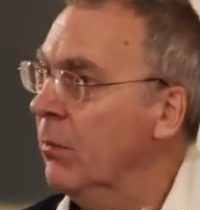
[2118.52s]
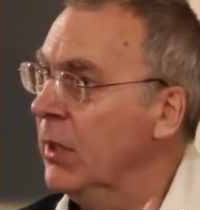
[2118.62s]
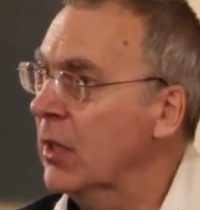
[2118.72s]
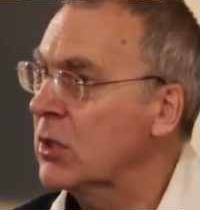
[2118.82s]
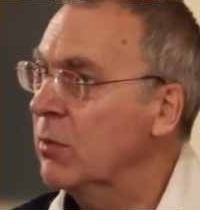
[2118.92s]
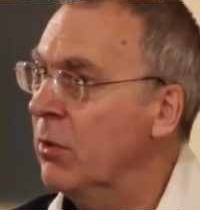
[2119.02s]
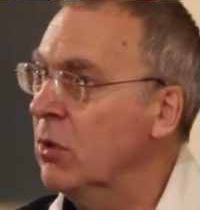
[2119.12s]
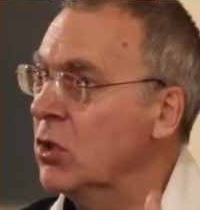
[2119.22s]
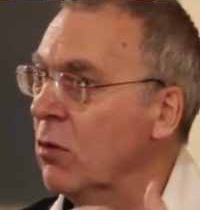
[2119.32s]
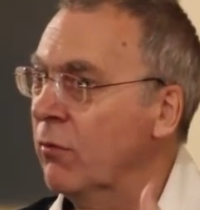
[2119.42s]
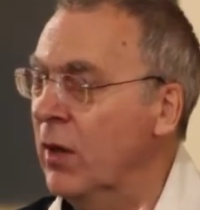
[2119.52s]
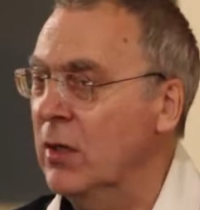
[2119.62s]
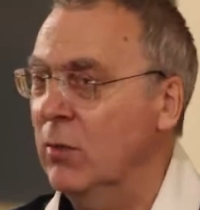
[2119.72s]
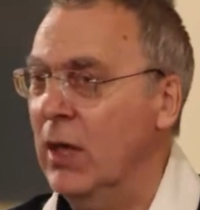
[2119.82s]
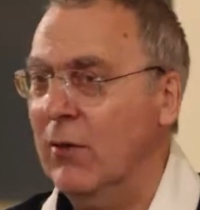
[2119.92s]
can be our spiritual
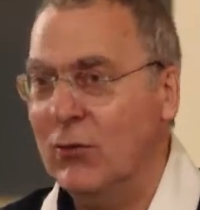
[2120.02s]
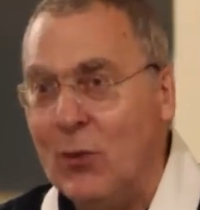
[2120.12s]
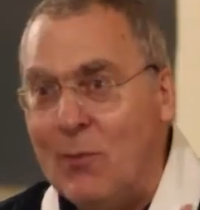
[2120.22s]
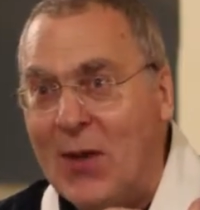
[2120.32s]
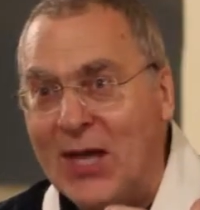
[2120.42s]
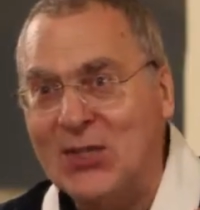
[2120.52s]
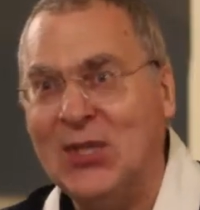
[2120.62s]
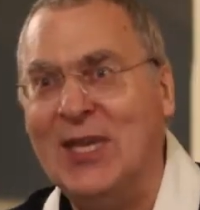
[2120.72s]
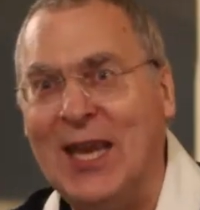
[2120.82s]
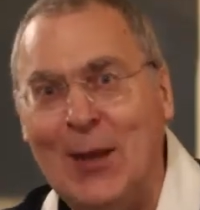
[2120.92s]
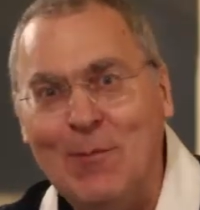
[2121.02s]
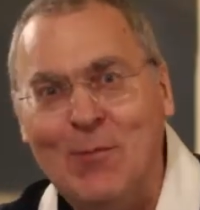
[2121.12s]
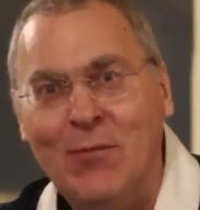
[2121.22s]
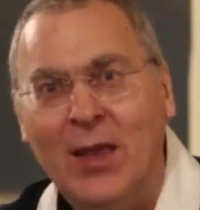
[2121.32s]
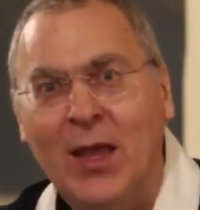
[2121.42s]
friend. We have to imagine
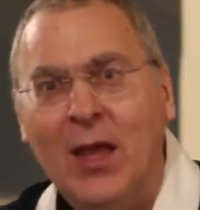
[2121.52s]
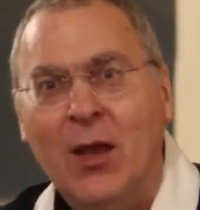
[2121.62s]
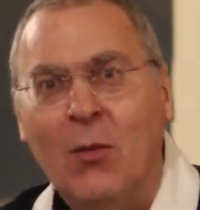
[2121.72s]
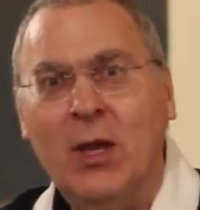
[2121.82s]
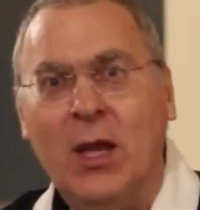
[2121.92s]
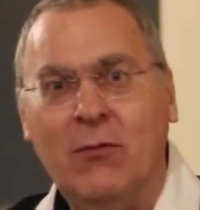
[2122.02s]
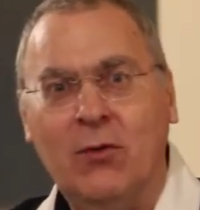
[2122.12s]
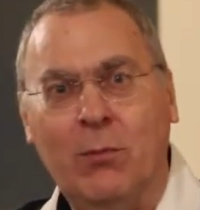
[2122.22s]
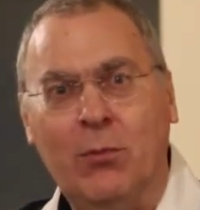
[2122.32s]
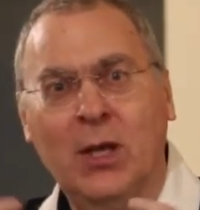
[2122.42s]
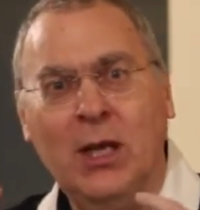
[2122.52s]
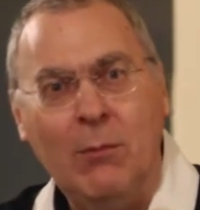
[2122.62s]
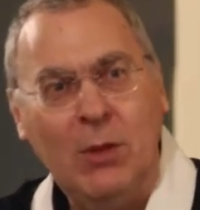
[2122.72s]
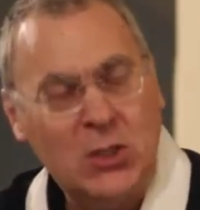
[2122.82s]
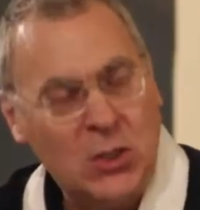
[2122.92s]
him. We have to
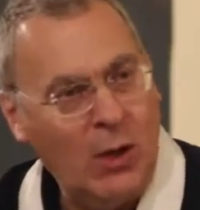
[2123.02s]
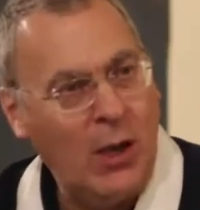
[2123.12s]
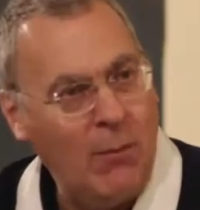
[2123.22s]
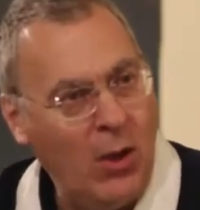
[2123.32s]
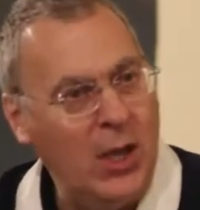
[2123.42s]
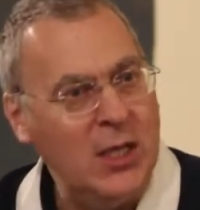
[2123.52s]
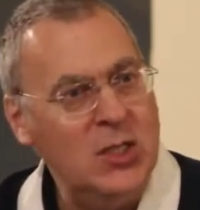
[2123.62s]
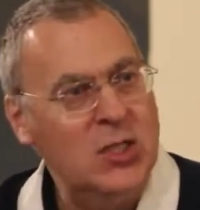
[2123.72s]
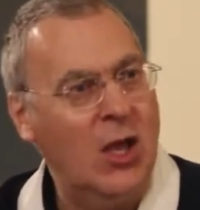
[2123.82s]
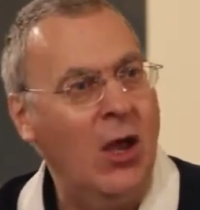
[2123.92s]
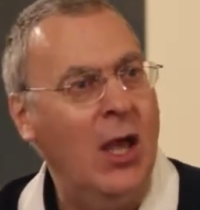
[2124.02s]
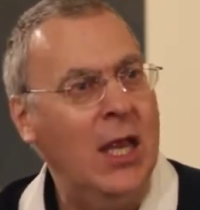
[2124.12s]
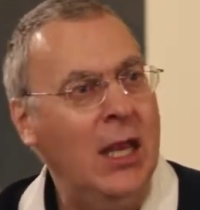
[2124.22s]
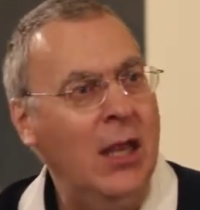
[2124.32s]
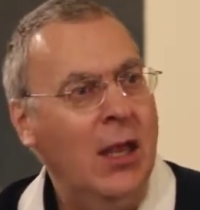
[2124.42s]
bring him into our mind's
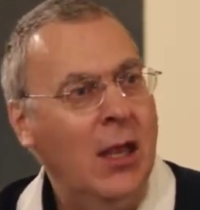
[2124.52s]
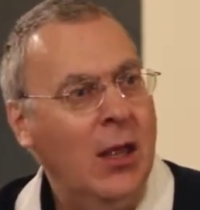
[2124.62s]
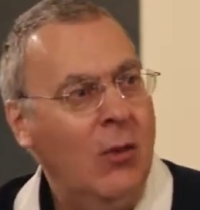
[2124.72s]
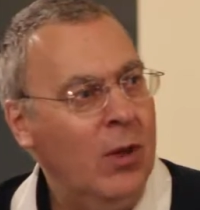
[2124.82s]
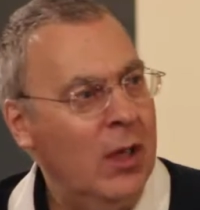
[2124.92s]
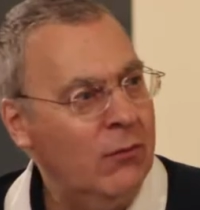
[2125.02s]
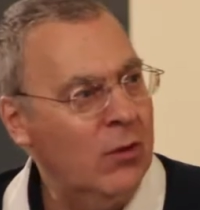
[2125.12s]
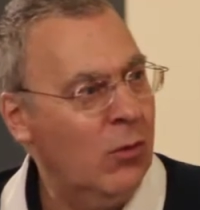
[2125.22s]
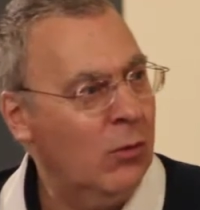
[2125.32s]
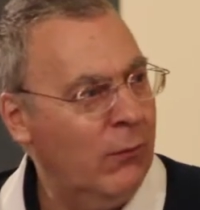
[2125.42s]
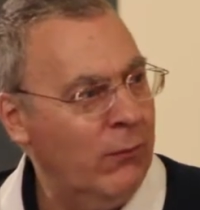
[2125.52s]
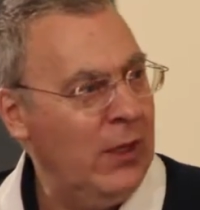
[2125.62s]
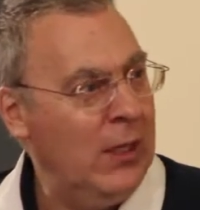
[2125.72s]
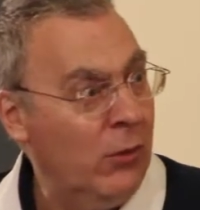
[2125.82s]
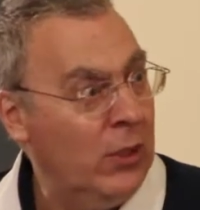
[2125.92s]
eye. We have to sort
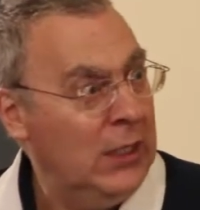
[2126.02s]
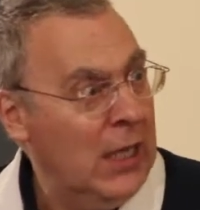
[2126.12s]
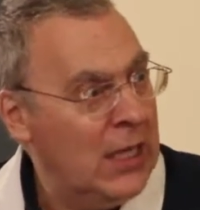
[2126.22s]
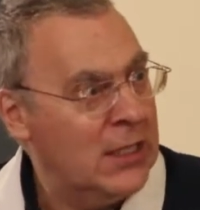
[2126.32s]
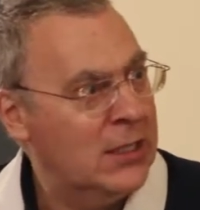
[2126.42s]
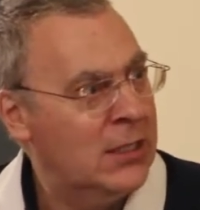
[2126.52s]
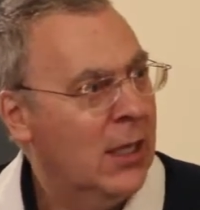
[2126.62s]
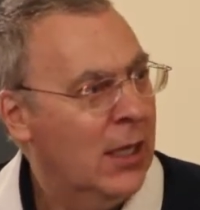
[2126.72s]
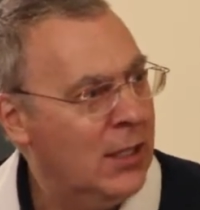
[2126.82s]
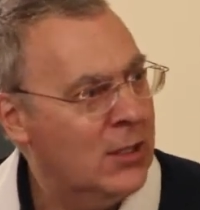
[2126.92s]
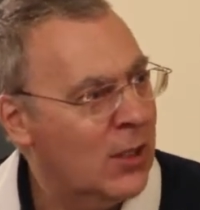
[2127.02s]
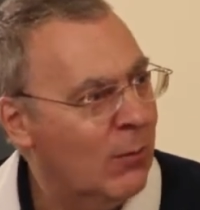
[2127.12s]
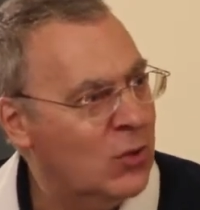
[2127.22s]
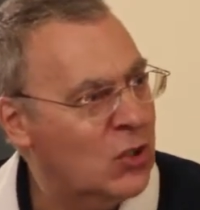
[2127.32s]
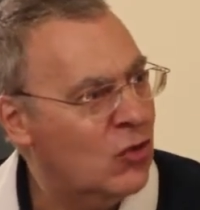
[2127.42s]
of feel that, yes, in
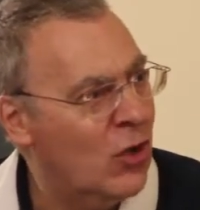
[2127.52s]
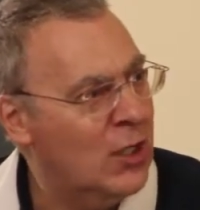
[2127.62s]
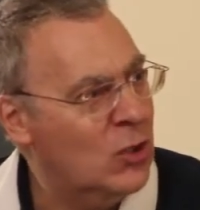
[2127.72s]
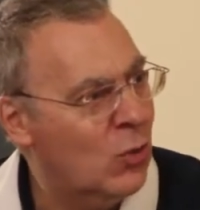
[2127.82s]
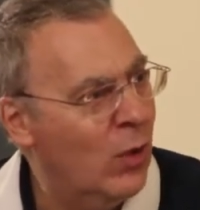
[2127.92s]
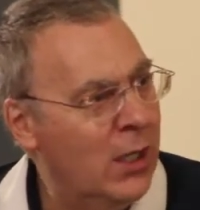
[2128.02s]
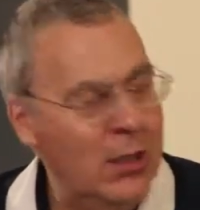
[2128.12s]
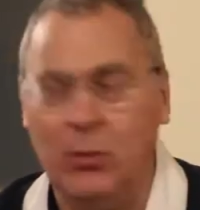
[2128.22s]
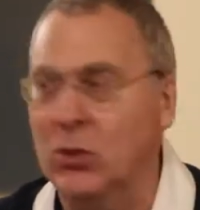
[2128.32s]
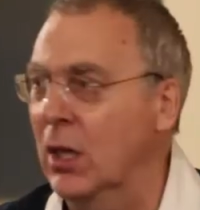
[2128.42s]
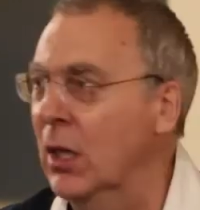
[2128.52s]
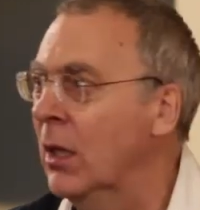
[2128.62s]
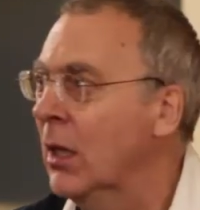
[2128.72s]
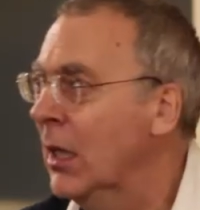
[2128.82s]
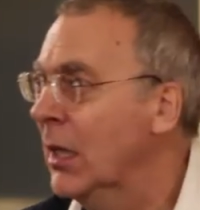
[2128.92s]
some strange way, the
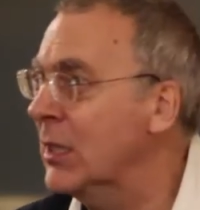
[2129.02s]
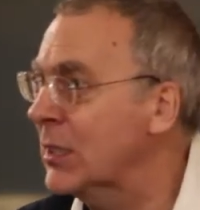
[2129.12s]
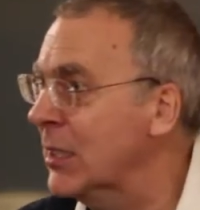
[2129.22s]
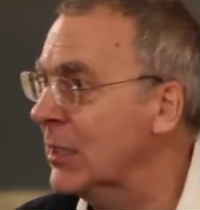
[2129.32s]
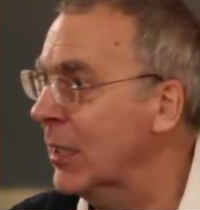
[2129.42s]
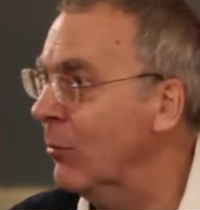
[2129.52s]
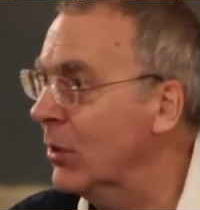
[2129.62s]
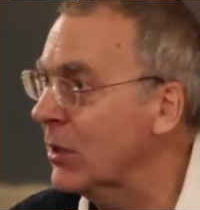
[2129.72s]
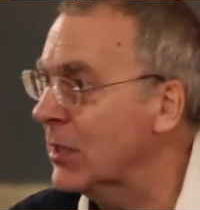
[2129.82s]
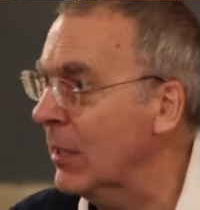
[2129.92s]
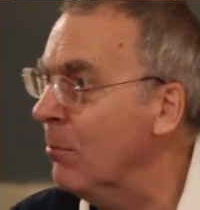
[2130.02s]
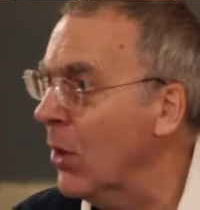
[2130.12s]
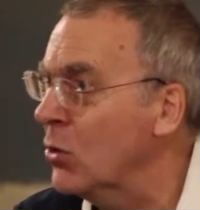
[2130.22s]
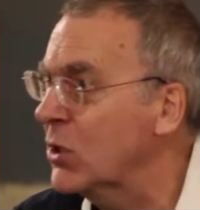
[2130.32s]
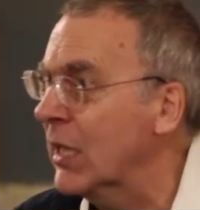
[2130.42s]
Buddha is sitting with us
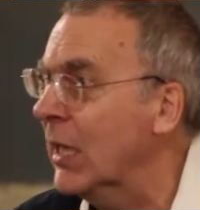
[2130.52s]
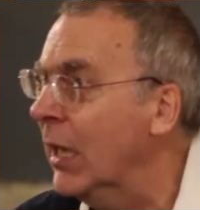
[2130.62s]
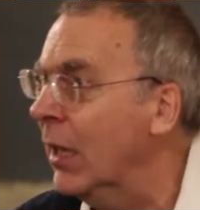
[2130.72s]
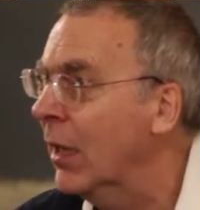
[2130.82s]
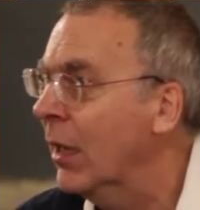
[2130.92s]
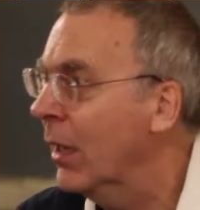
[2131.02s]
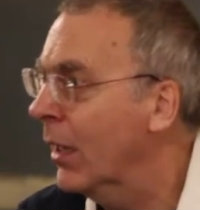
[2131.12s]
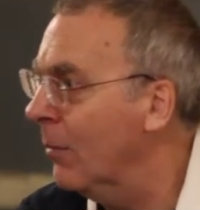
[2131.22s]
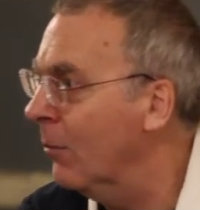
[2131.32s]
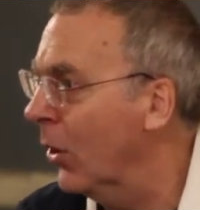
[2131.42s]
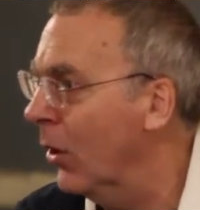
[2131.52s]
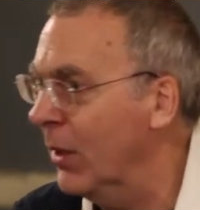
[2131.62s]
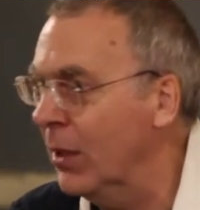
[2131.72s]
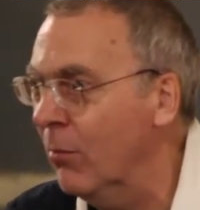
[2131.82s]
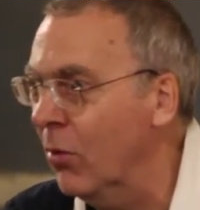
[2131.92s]
in Moseley, in
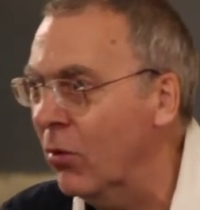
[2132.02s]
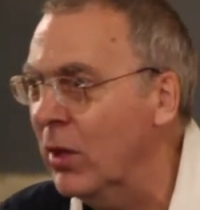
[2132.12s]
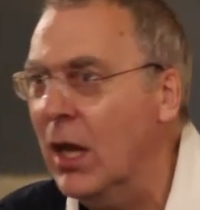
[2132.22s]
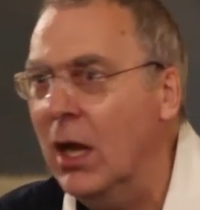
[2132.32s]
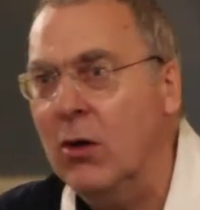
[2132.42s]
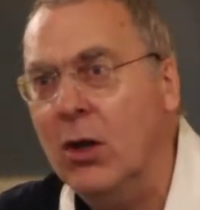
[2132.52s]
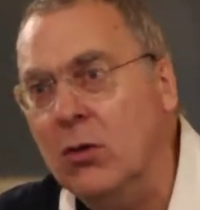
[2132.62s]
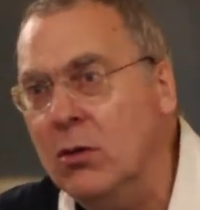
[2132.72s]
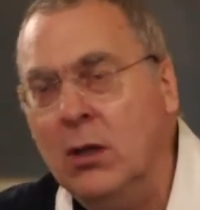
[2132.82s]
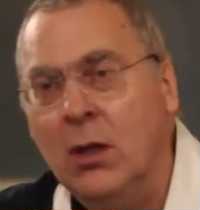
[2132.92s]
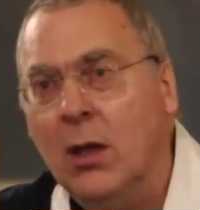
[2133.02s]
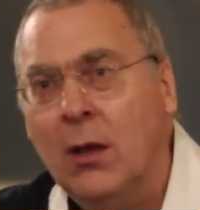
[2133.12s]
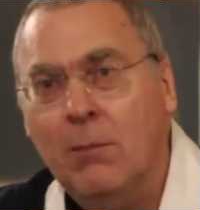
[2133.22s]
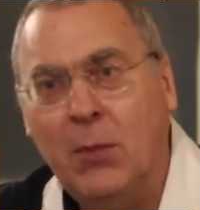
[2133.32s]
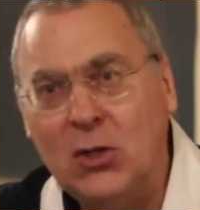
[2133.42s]
Birmingham, or in our own
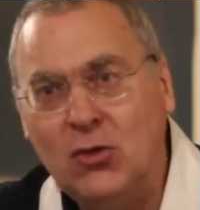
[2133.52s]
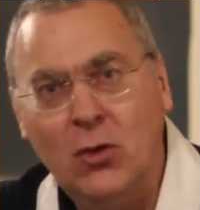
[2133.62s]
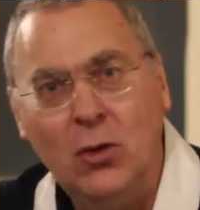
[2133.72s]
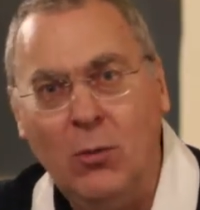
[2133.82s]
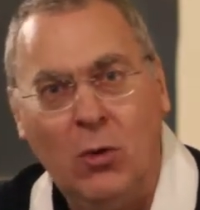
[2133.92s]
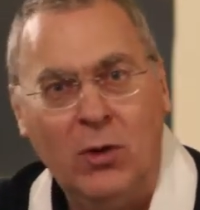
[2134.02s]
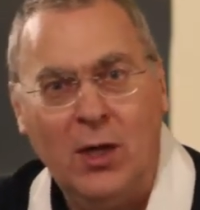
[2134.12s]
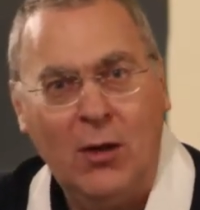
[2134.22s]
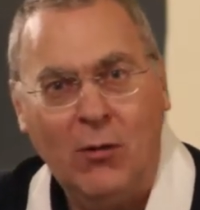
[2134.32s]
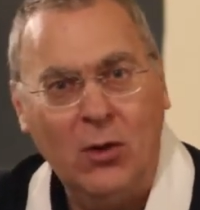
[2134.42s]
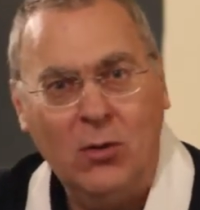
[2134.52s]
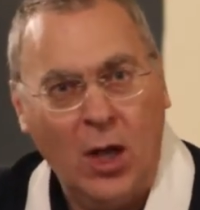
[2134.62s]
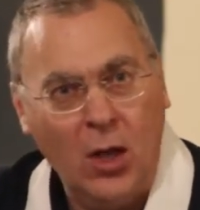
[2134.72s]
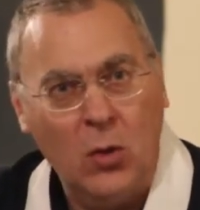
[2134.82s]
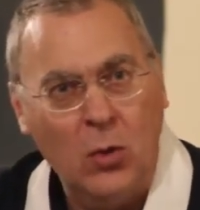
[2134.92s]
bedroom, or in our
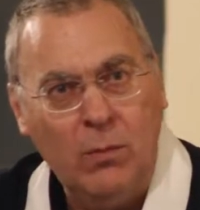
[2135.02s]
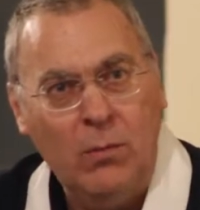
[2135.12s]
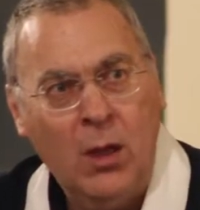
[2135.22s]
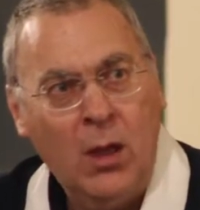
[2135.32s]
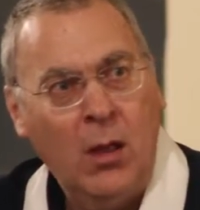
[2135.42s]
own home.